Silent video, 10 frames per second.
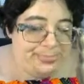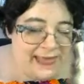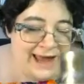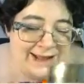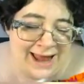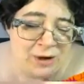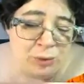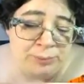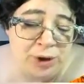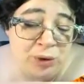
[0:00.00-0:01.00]
and that
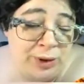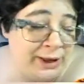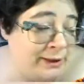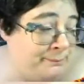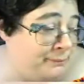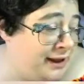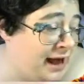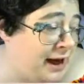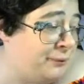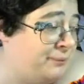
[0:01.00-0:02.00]
will mute me out.